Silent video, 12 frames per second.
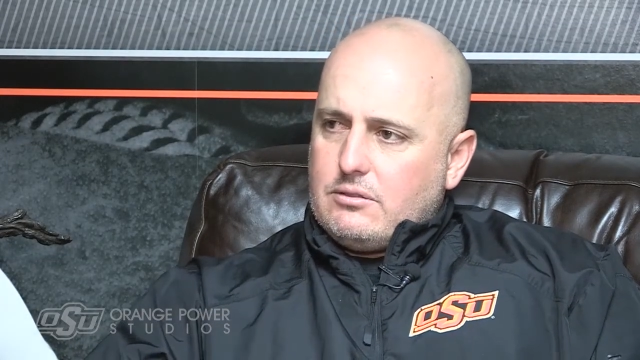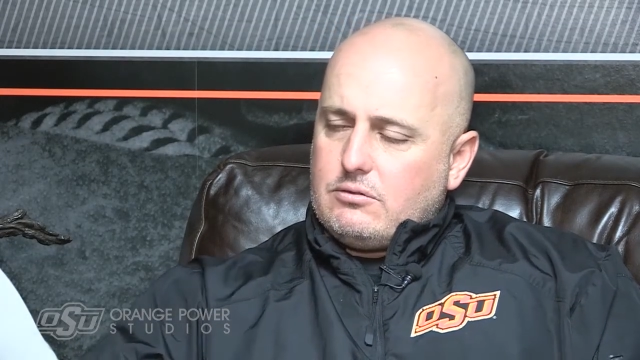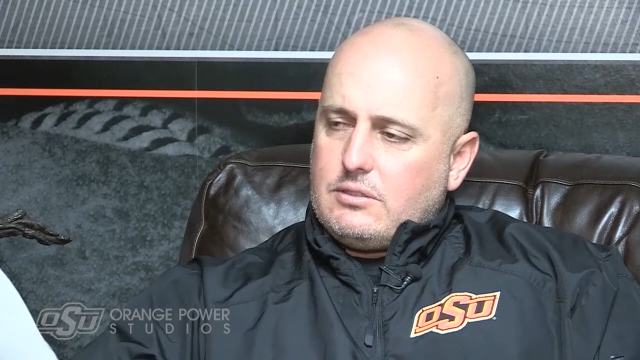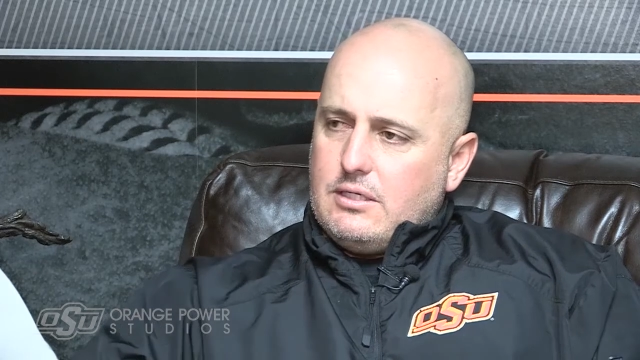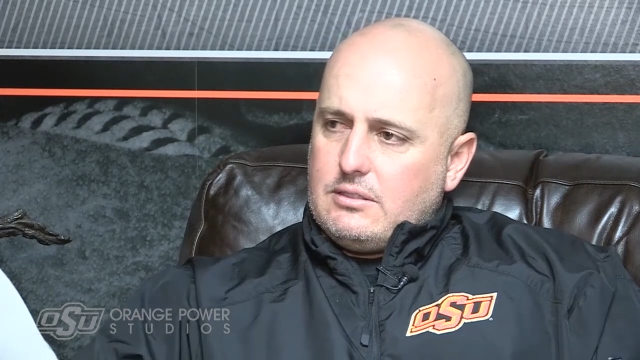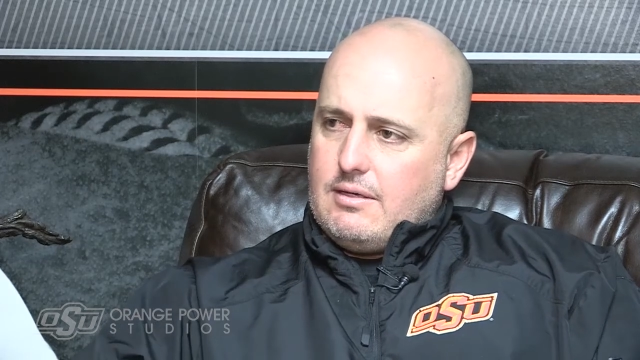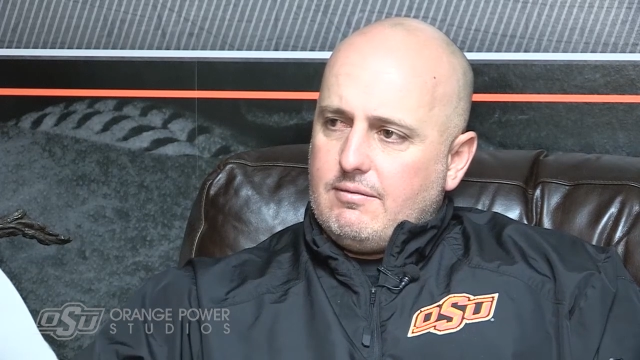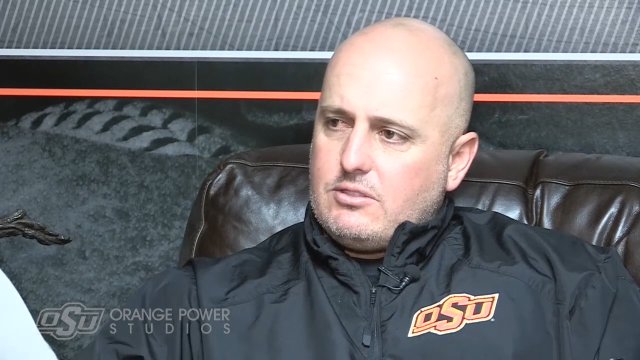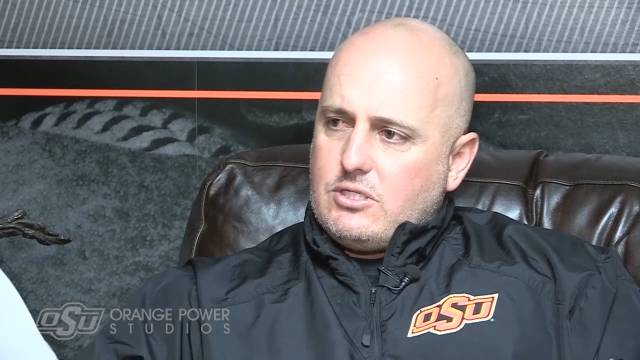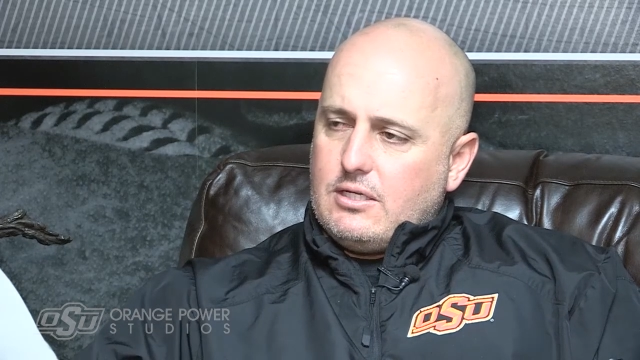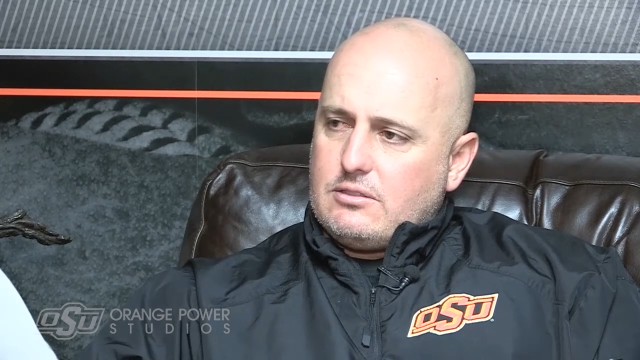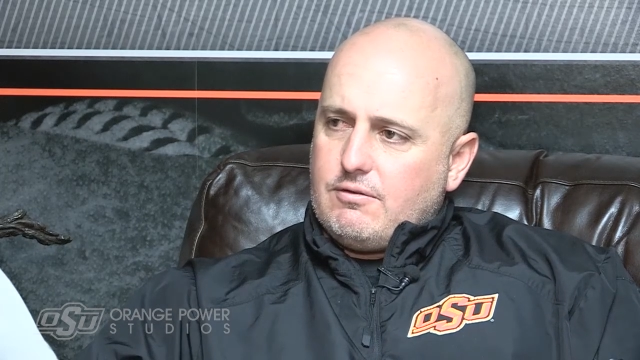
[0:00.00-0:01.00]
those kids have a
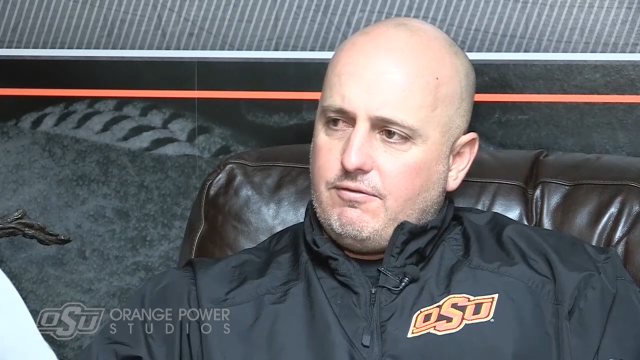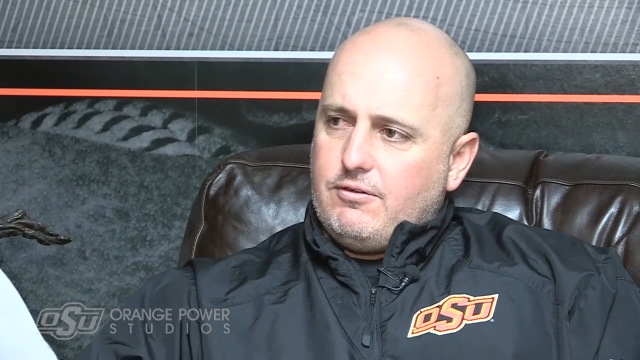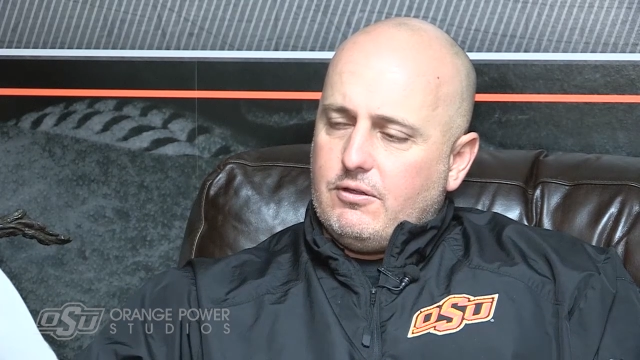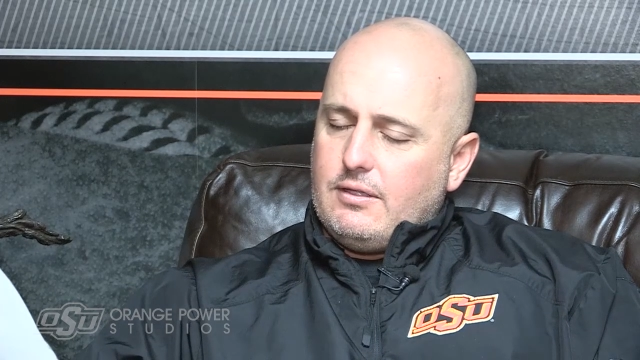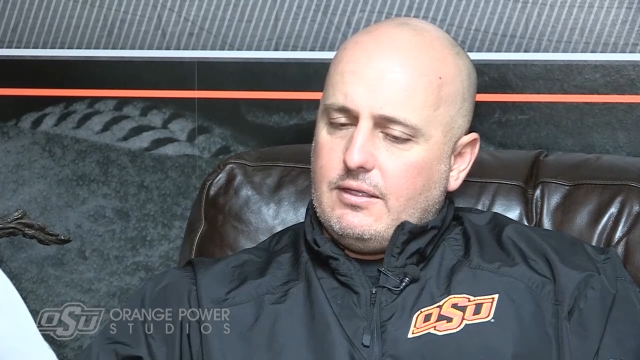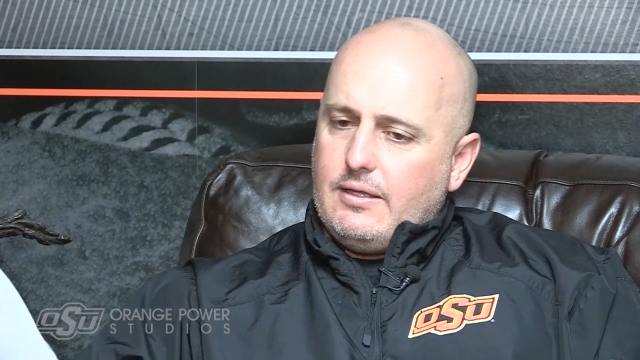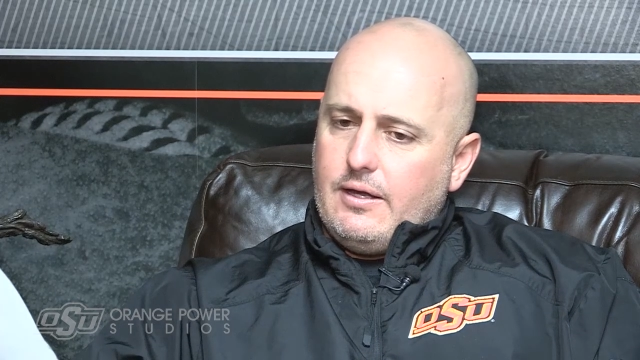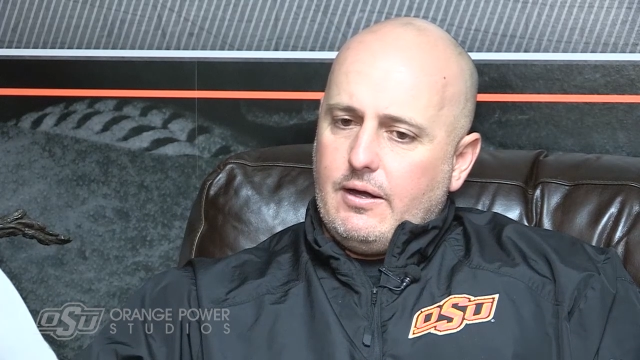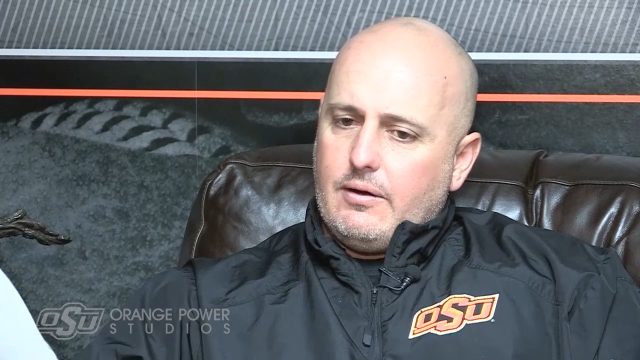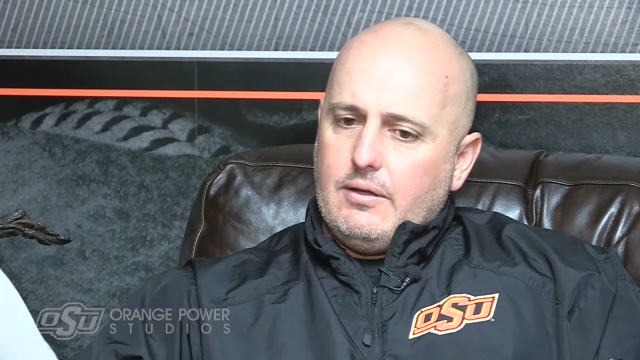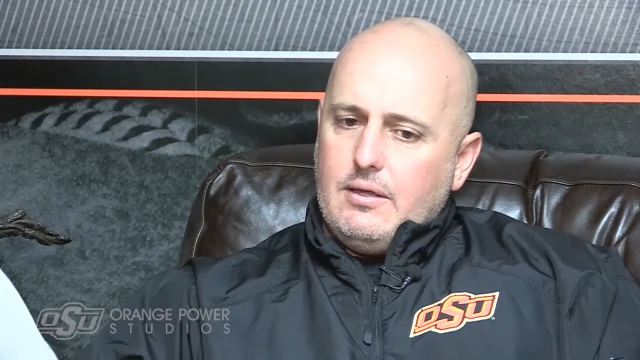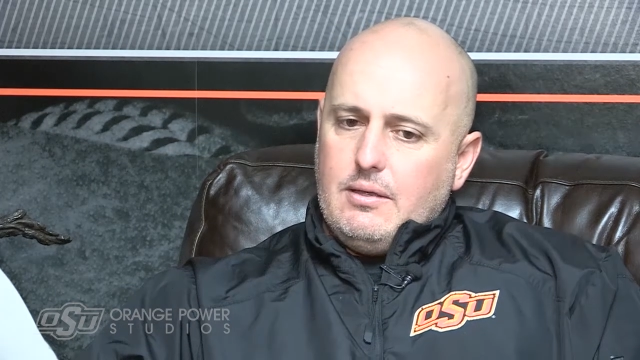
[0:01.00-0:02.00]
chance to fill in there.